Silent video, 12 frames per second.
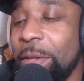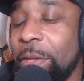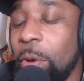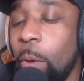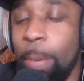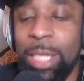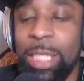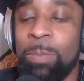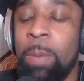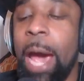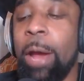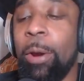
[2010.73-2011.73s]
the Women's
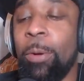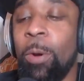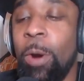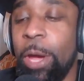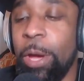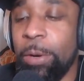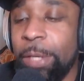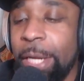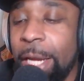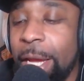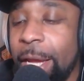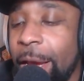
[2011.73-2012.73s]
Battle Royal.
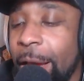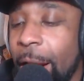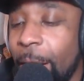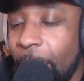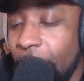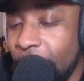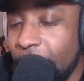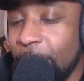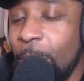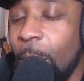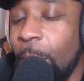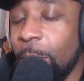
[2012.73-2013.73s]
And I heard it's
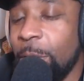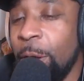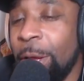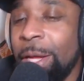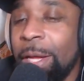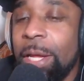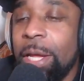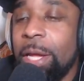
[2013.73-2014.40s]
called the